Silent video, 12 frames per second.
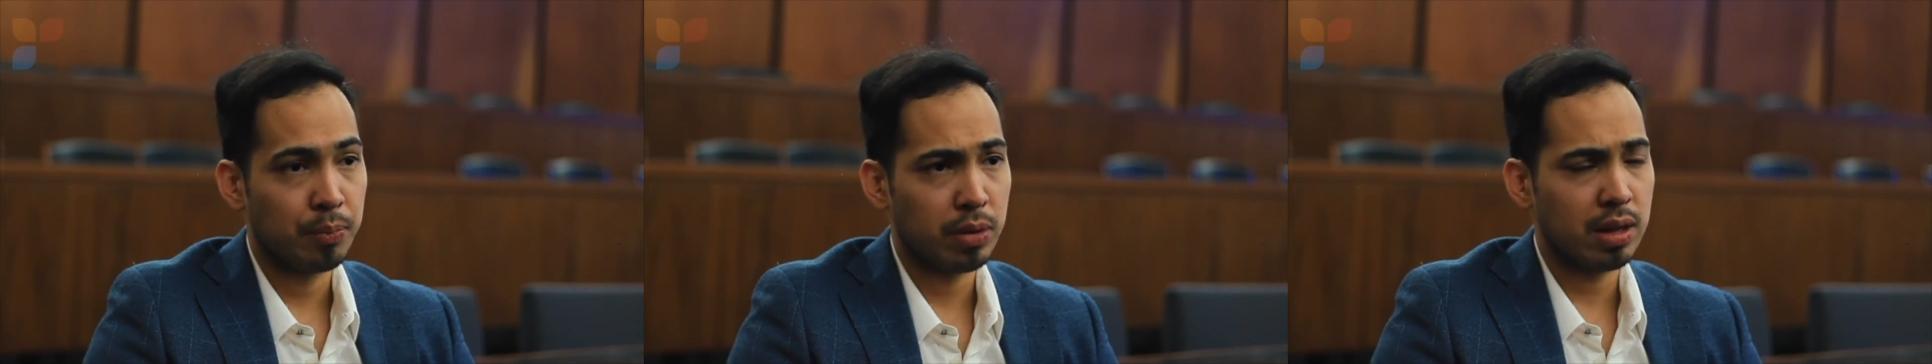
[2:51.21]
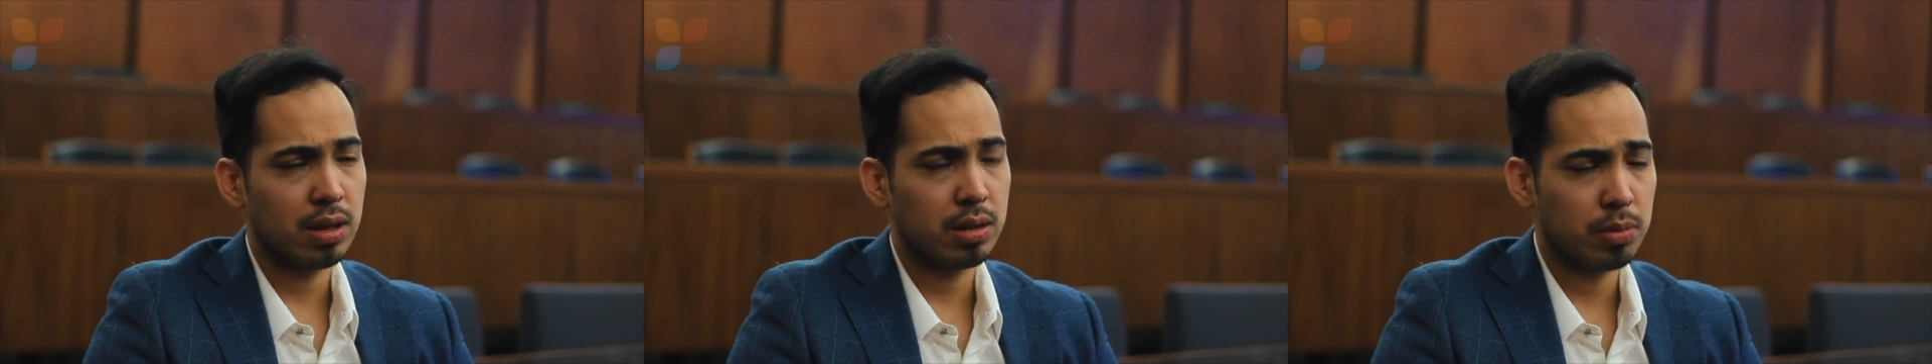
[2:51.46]

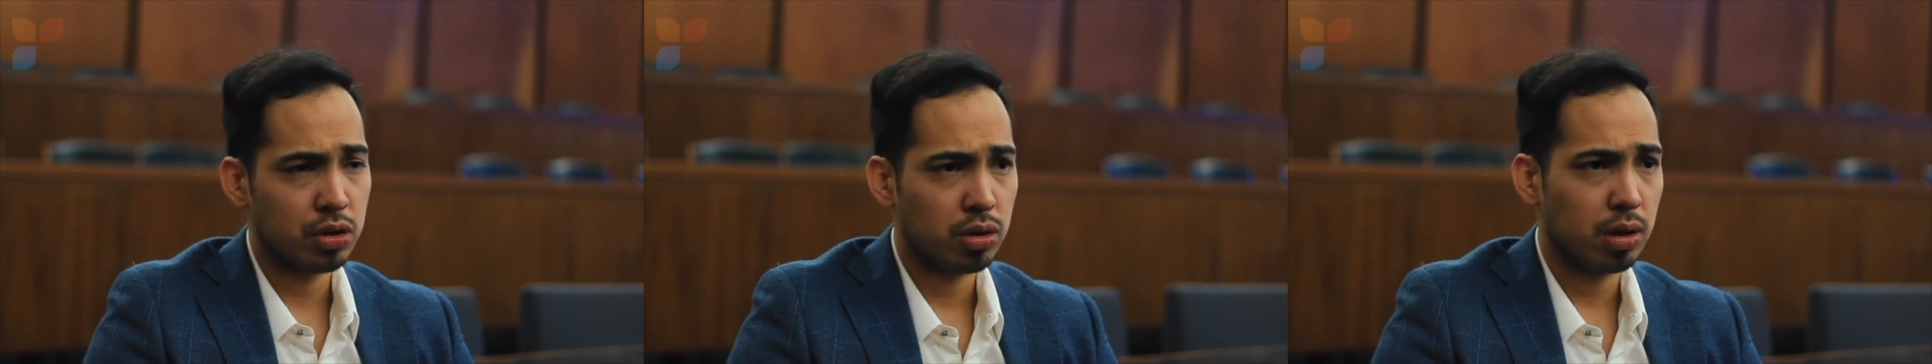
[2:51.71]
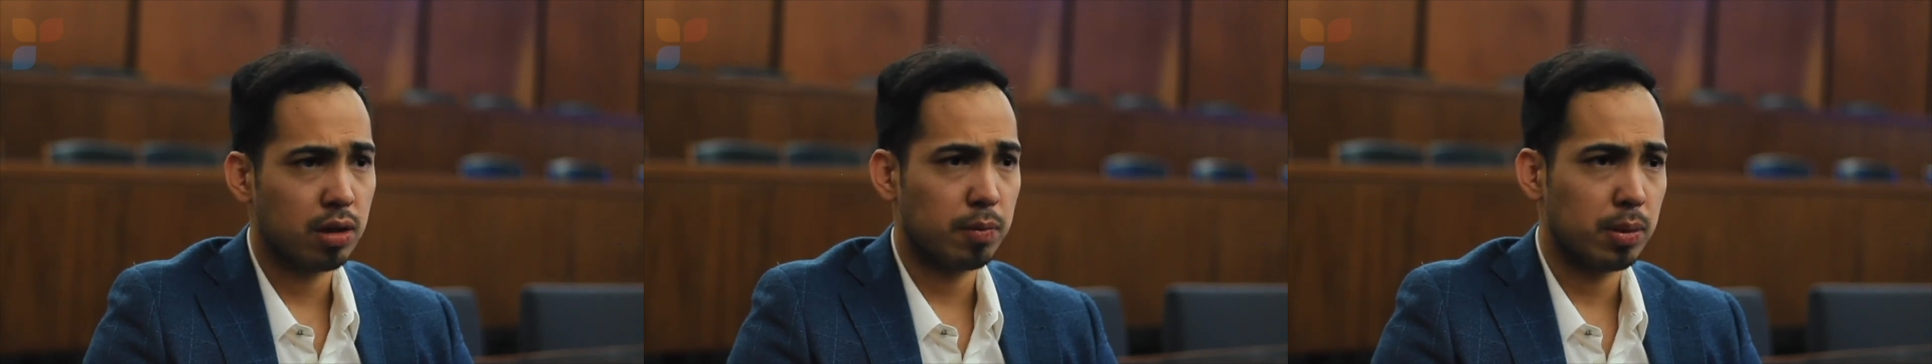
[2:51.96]
But I think the
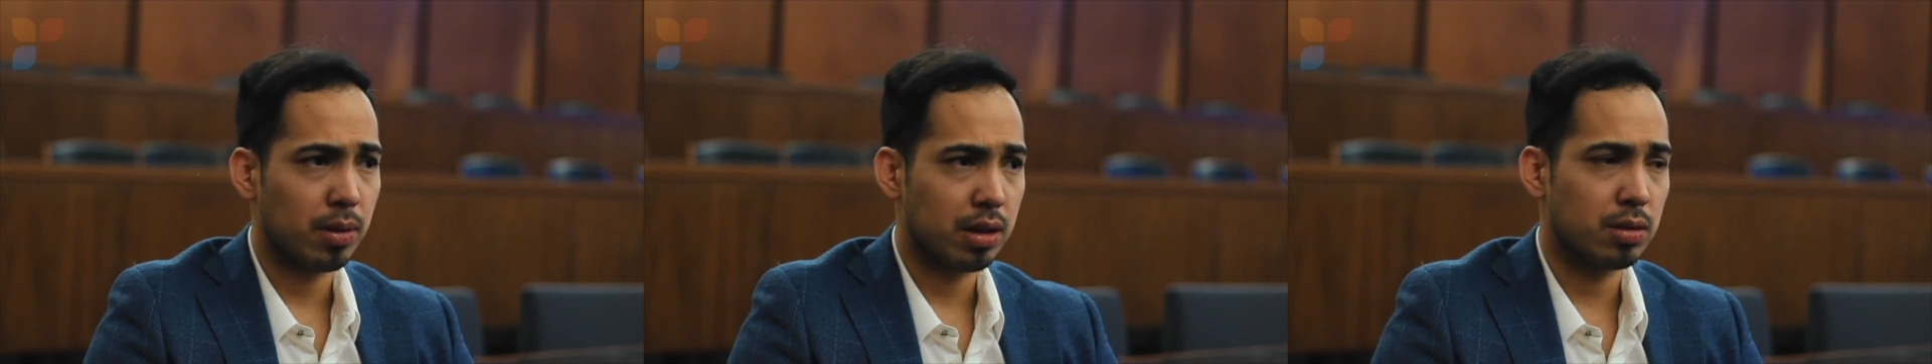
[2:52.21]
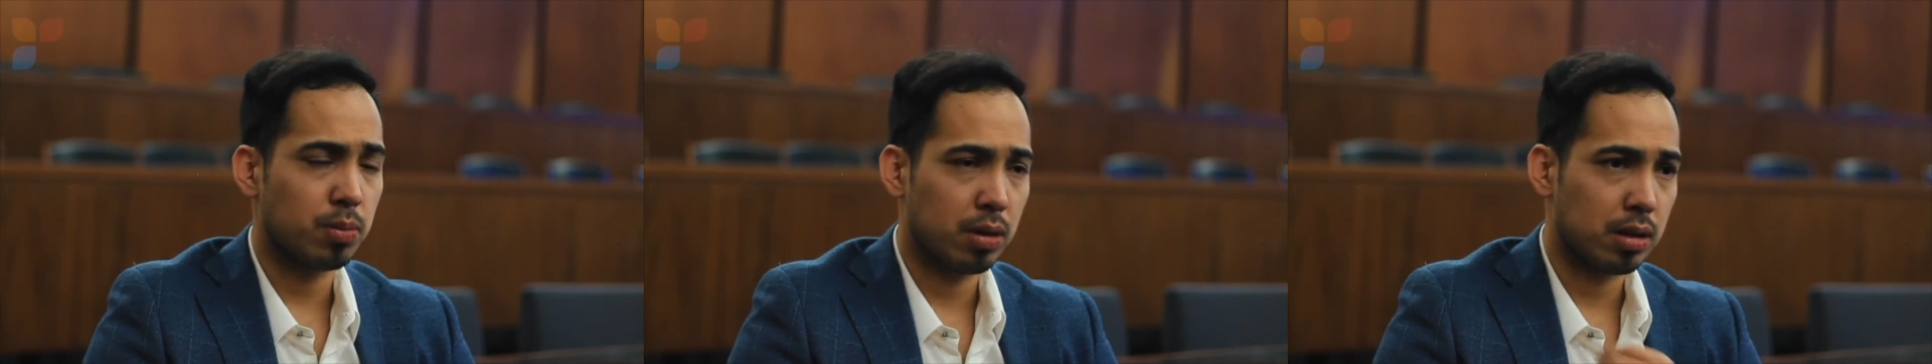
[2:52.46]
majority of people
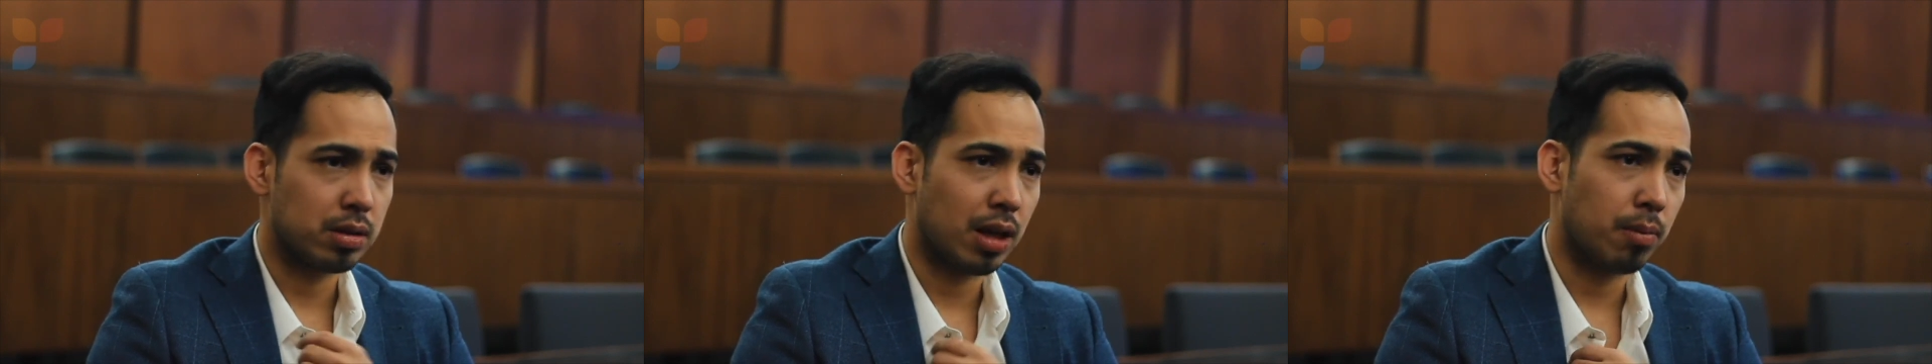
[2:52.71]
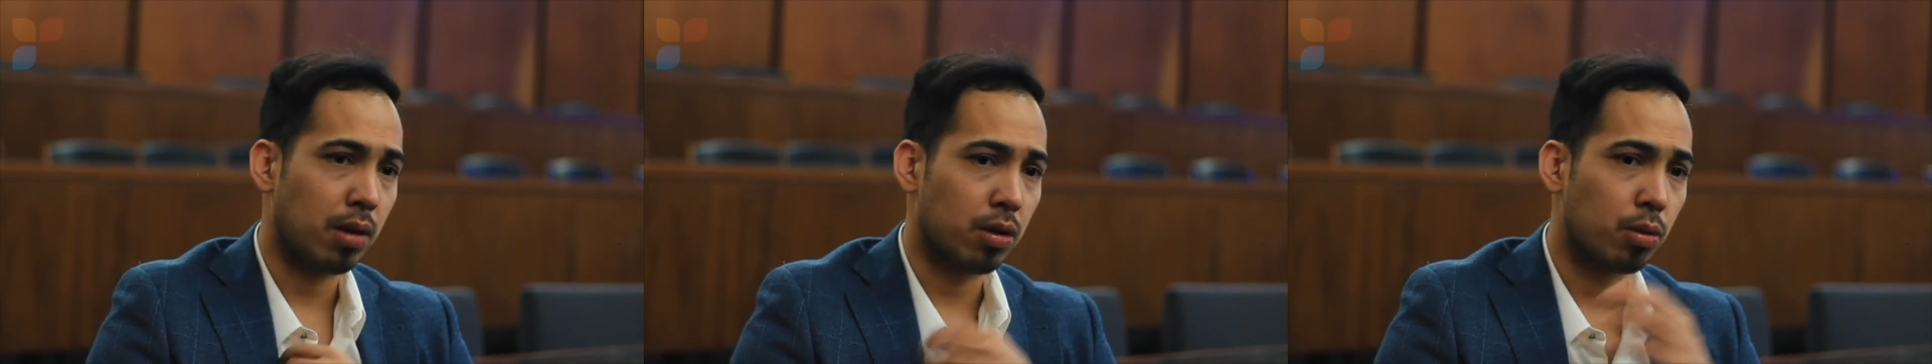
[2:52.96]
at this point in
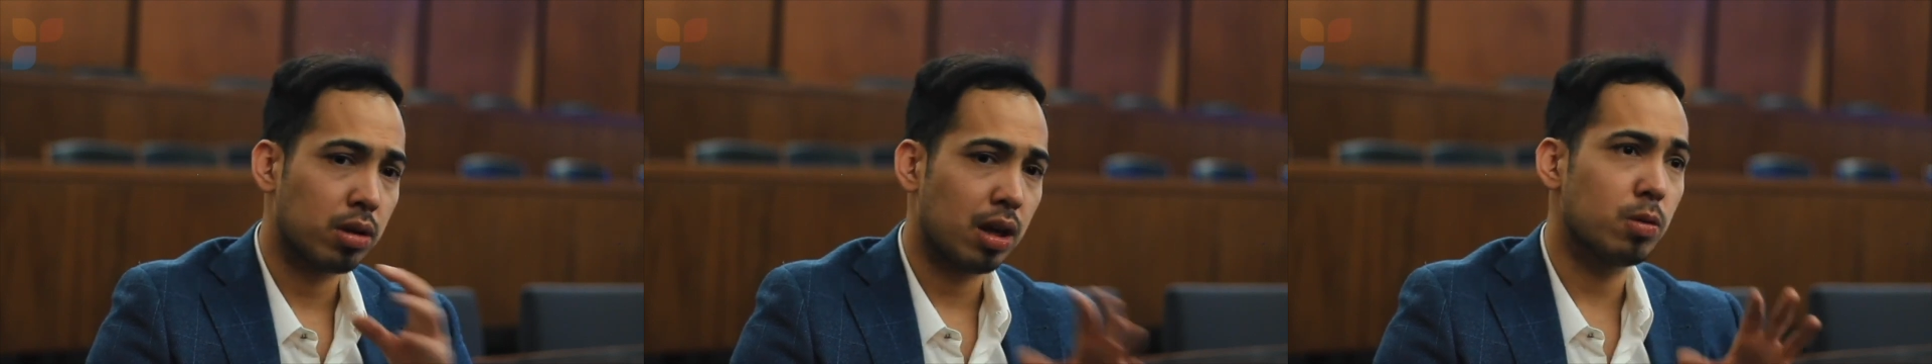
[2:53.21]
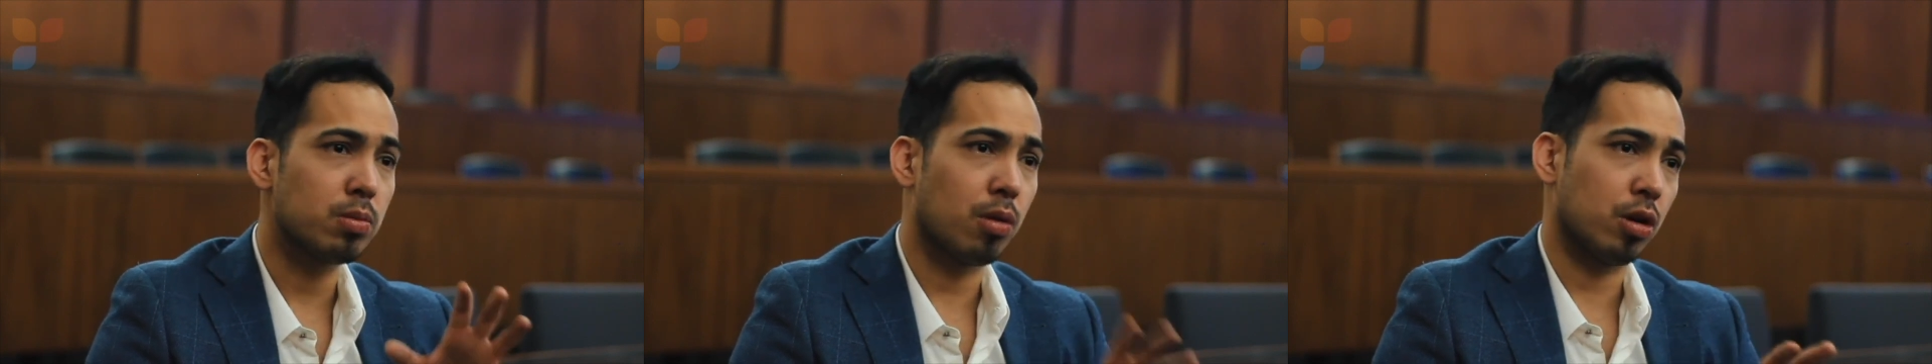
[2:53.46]
time are
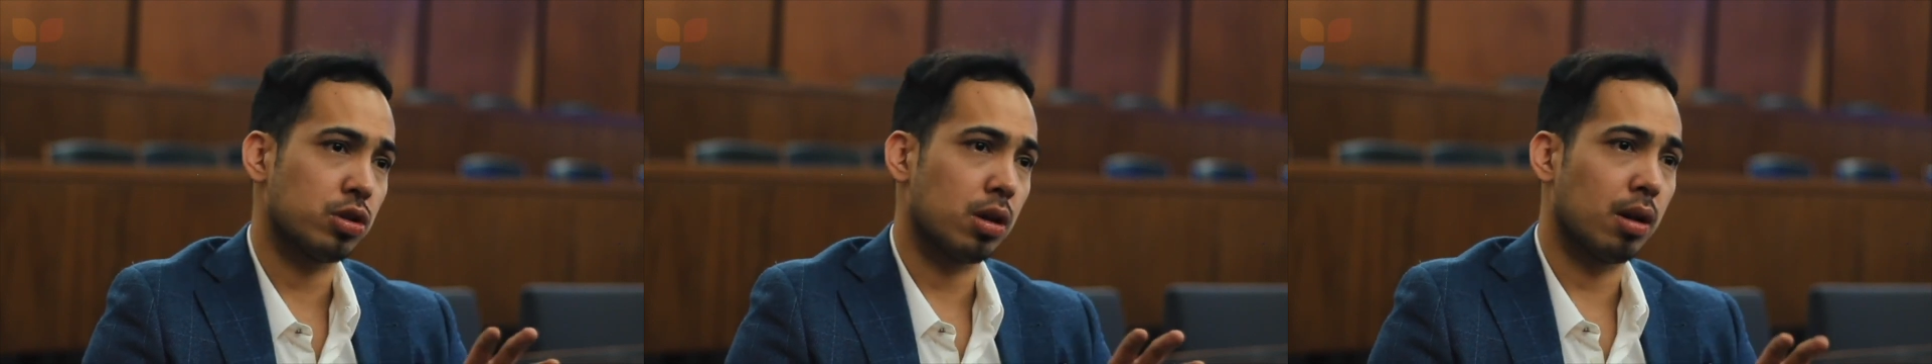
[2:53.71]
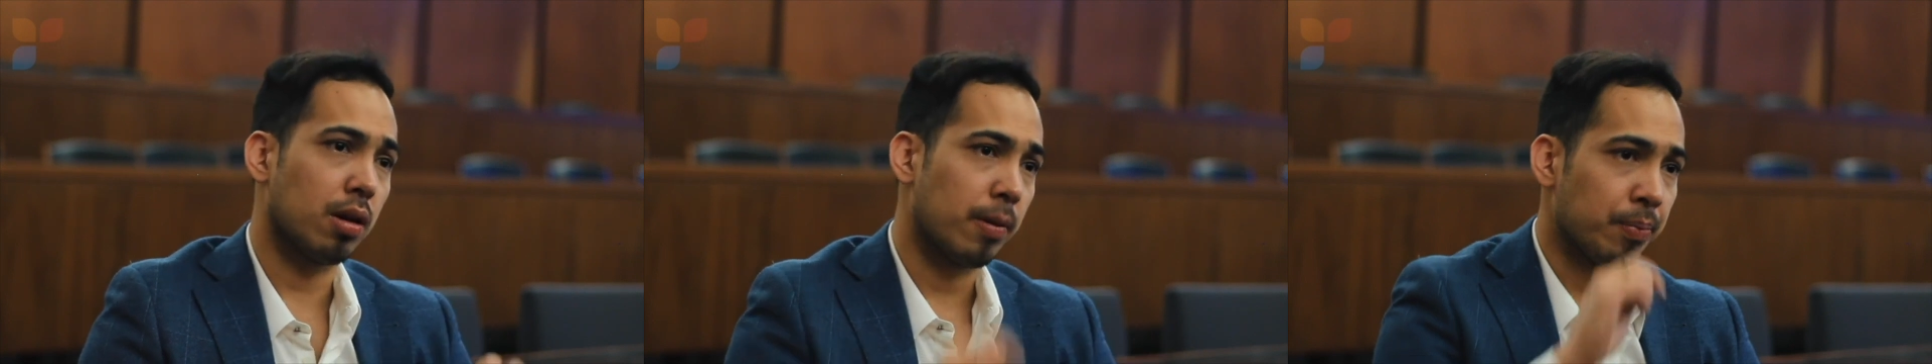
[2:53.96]
okay with
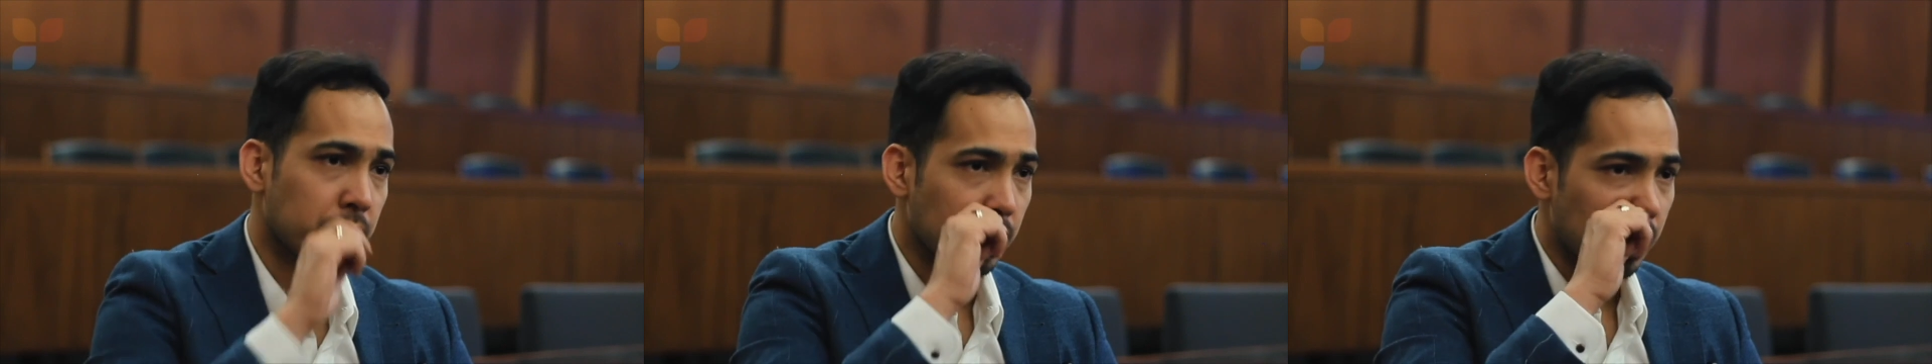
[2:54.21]
martial law